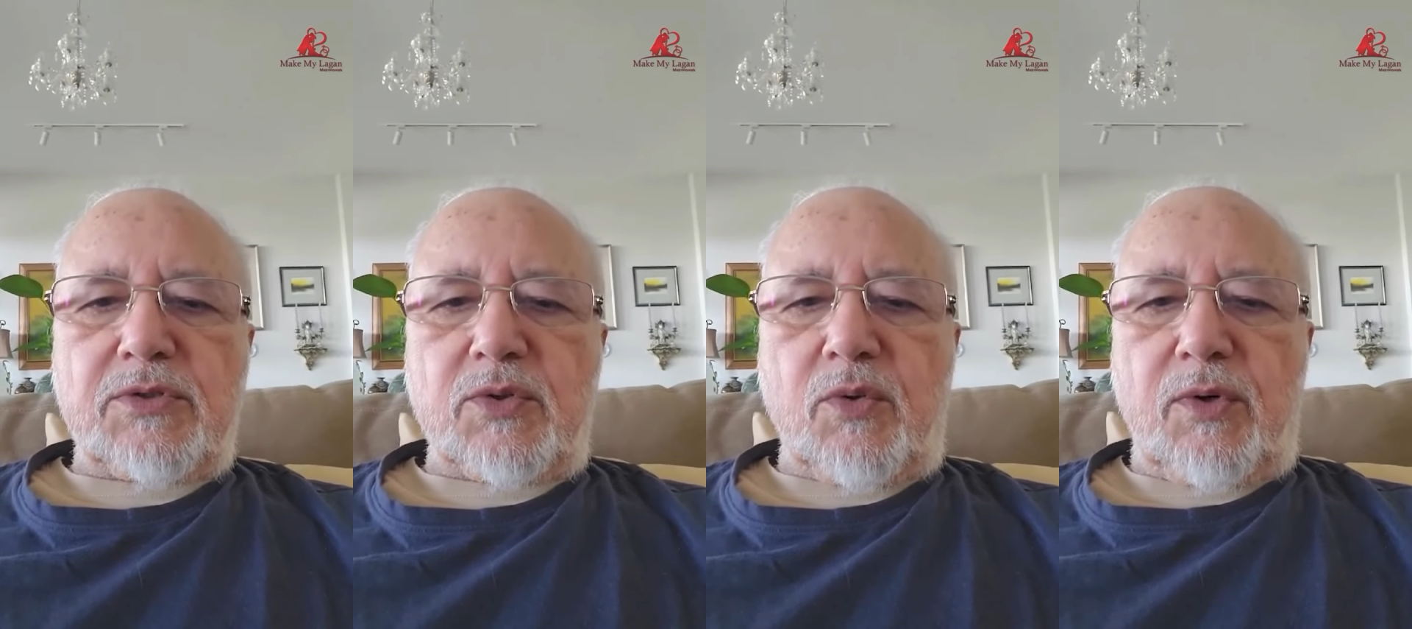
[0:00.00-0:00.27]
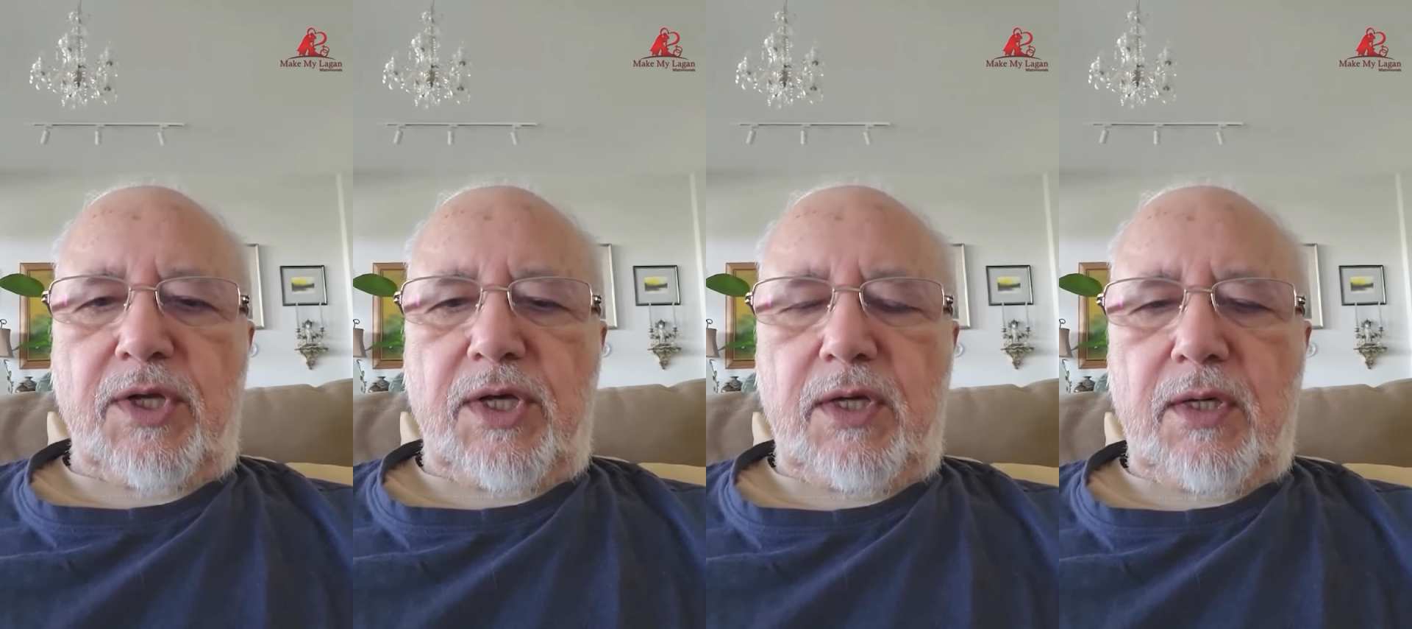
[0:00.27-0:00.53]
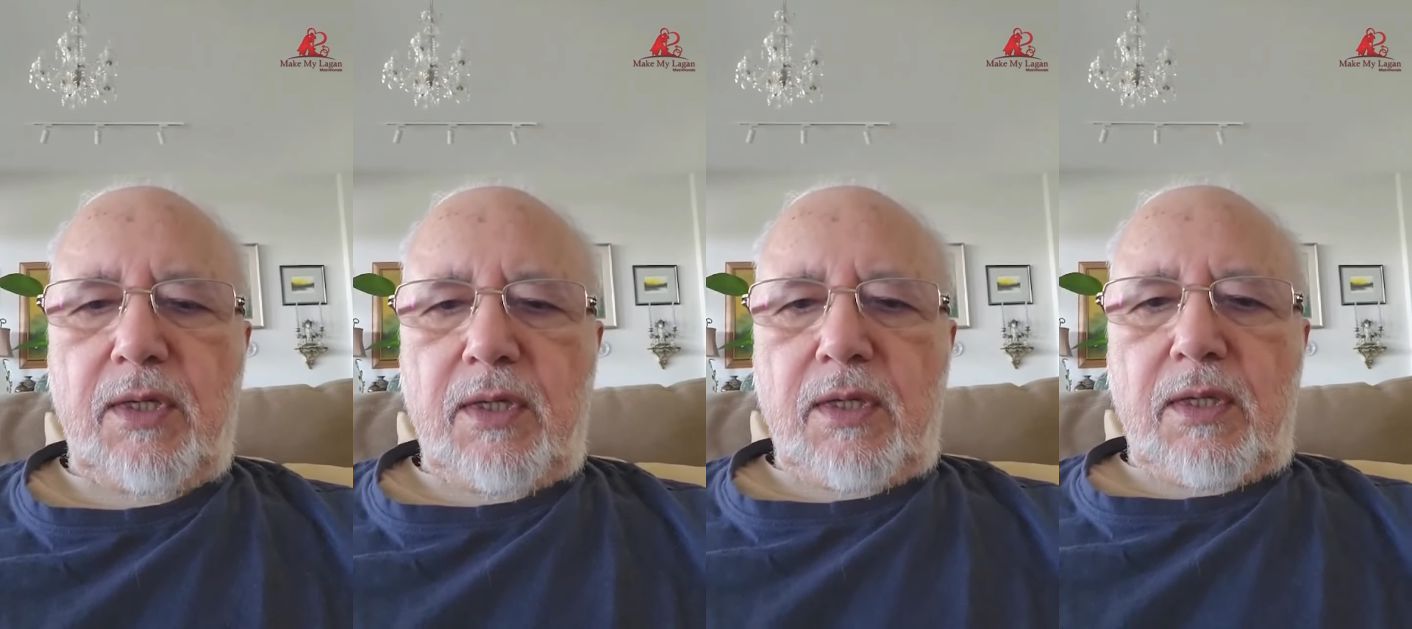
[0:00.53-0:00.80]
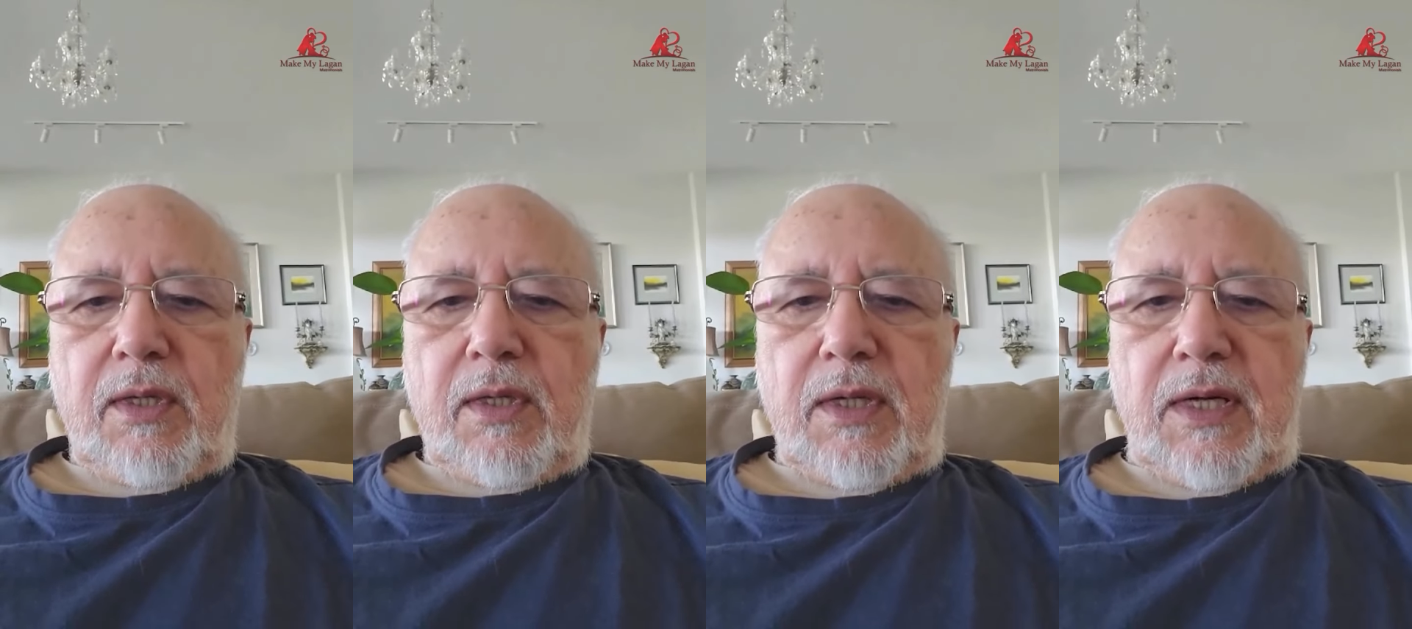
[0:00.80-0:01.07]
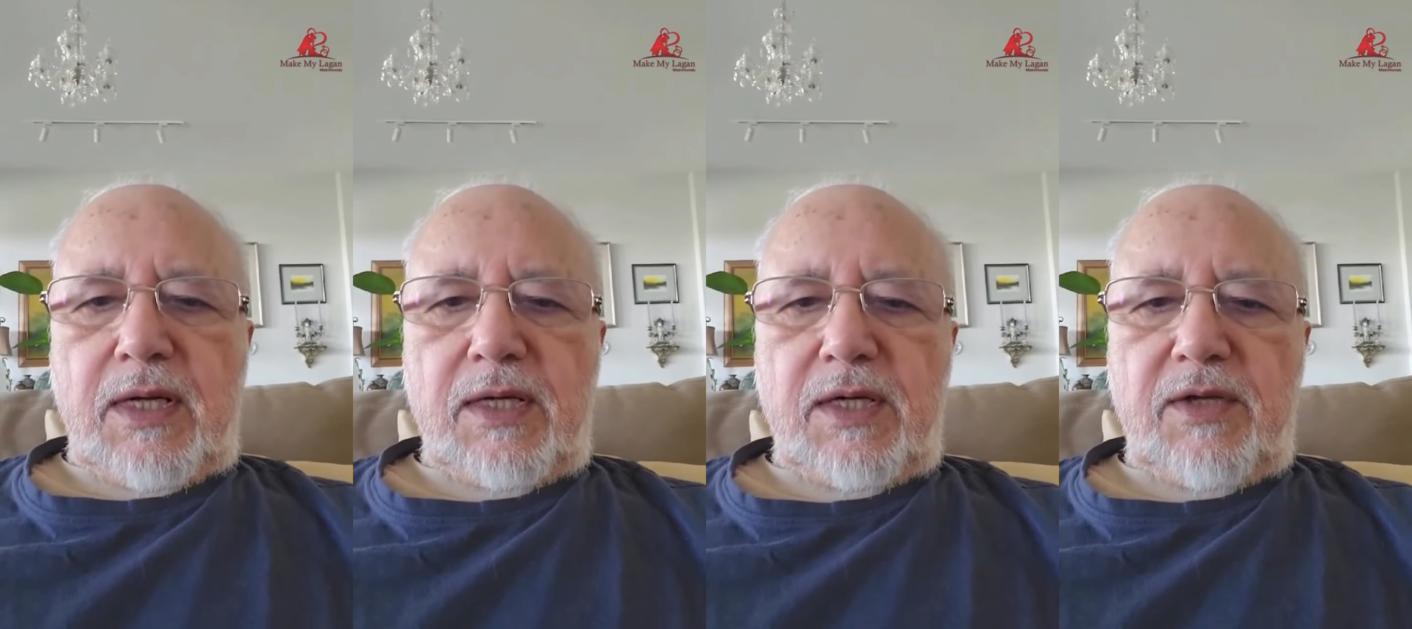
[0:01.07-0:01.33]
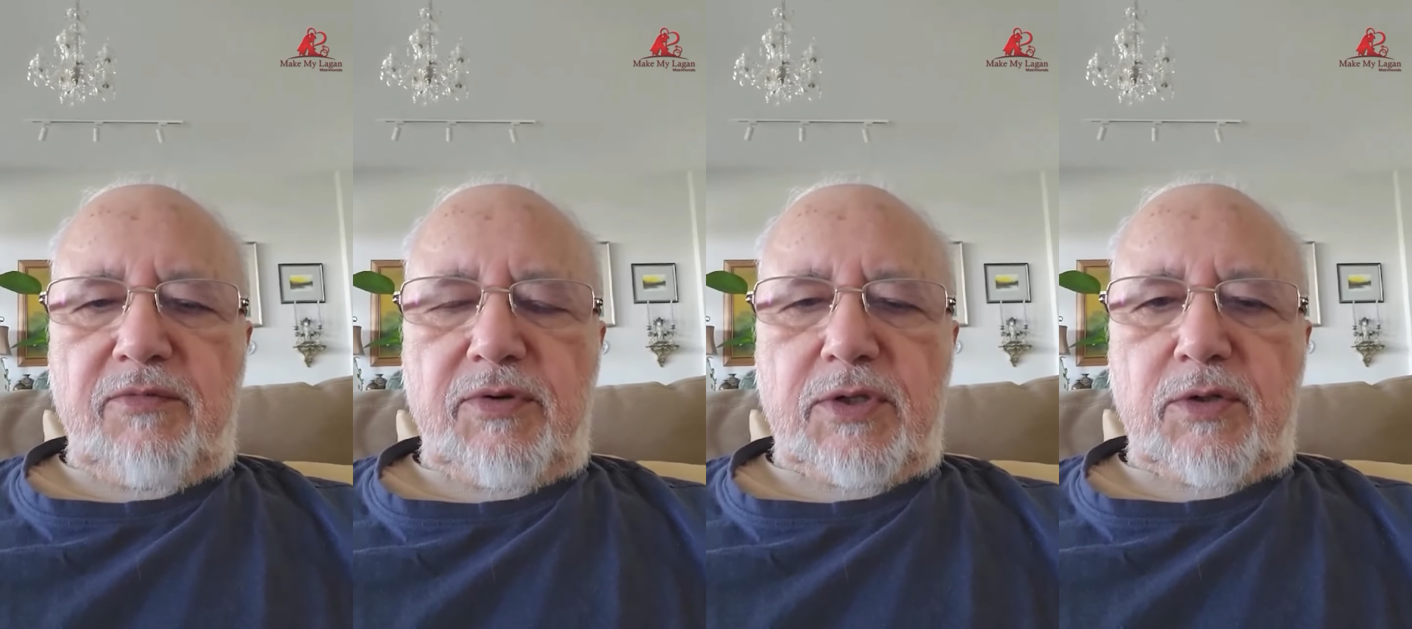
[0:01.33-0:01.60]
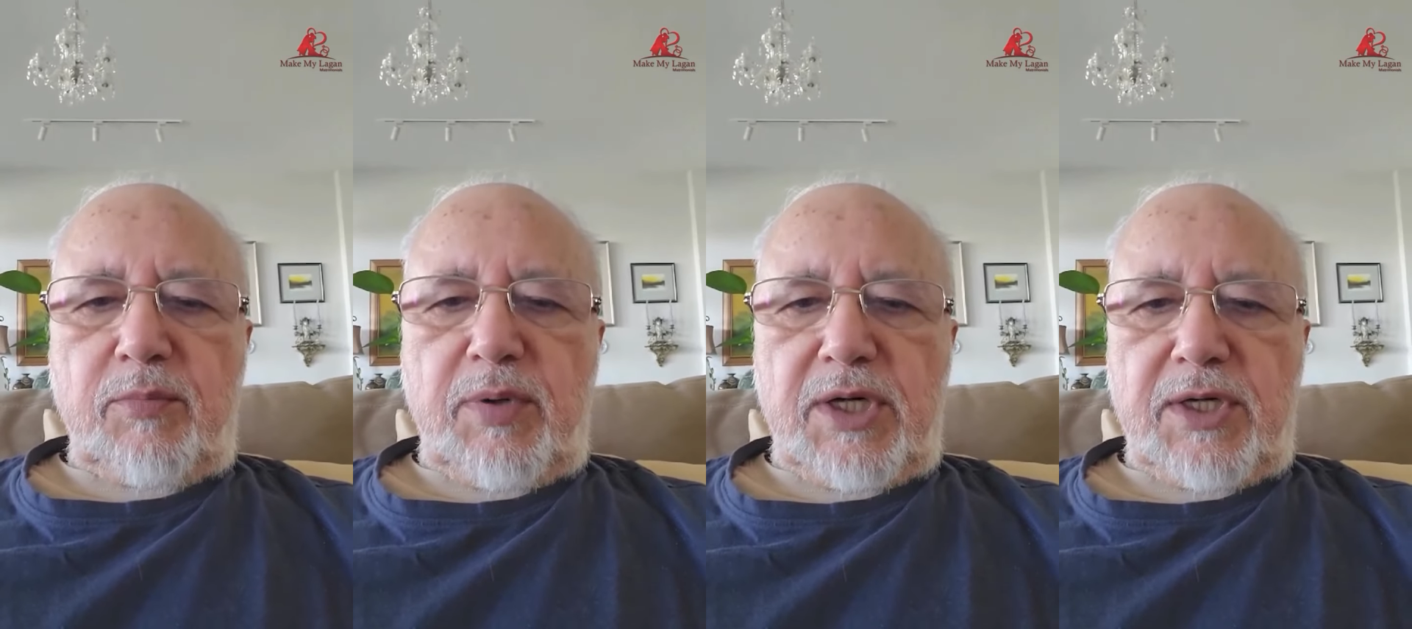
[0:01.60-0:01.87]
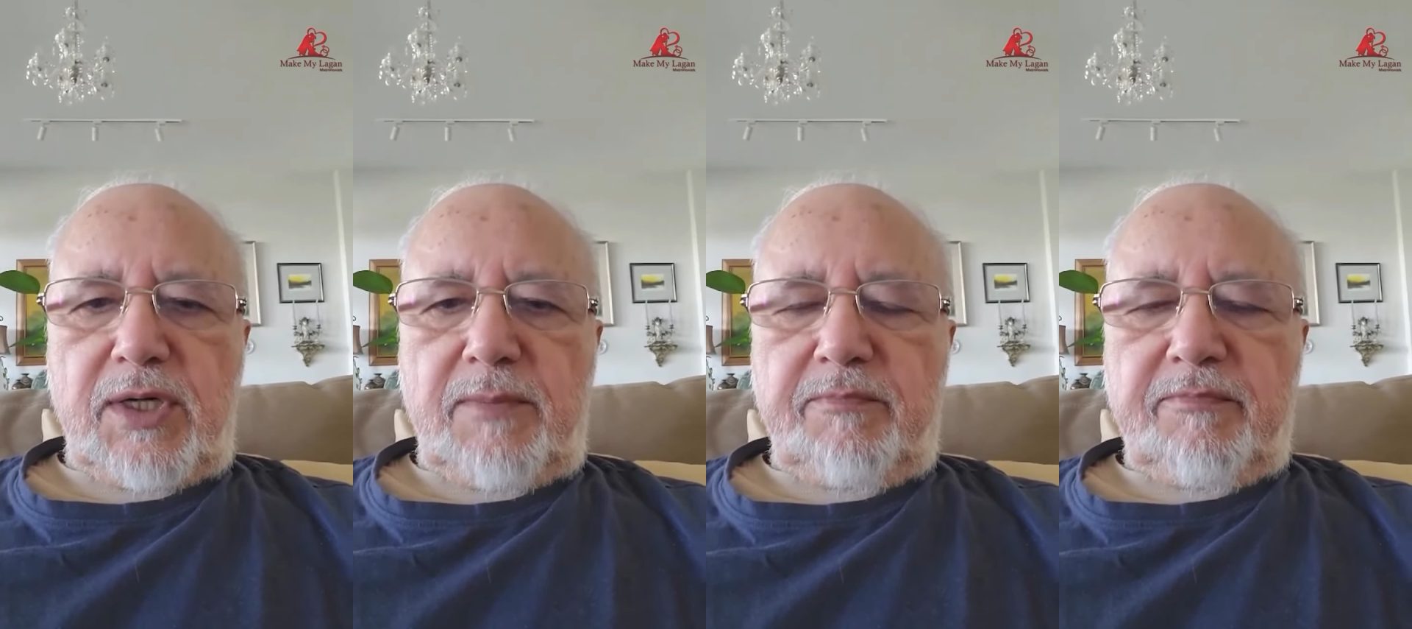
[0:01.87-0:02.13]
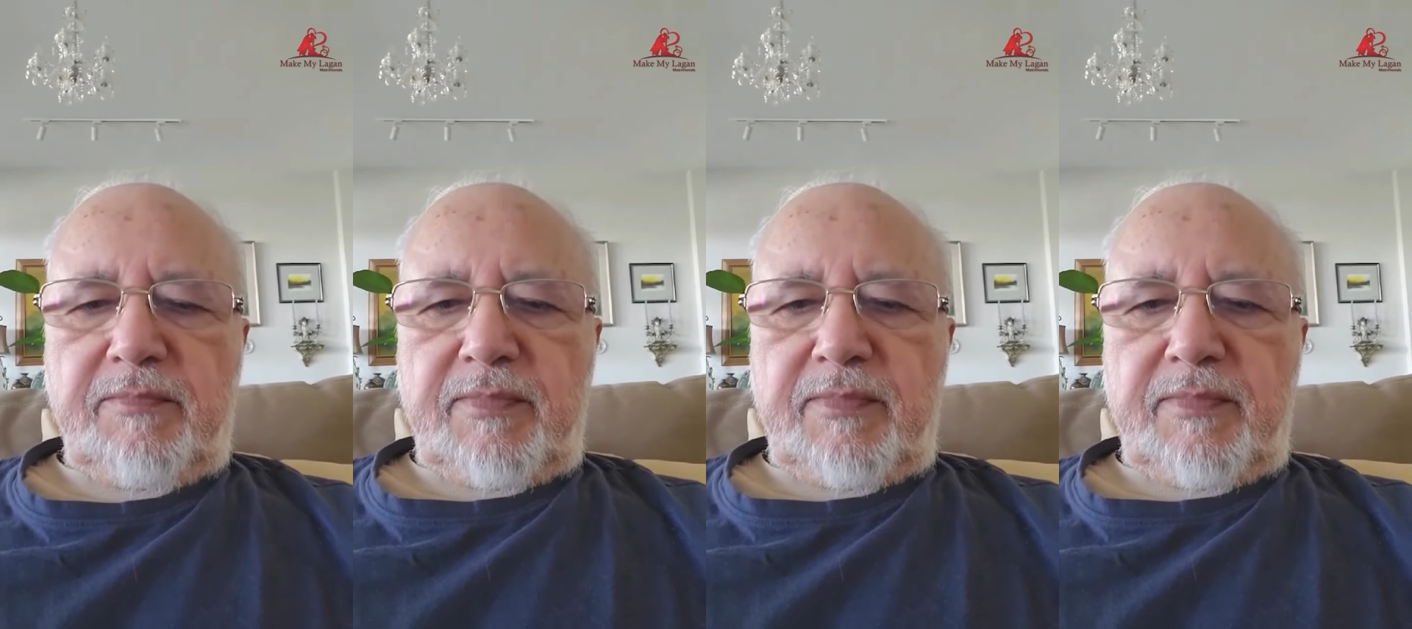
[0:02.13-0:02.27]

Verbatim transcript: Sodi. I live in Dubai.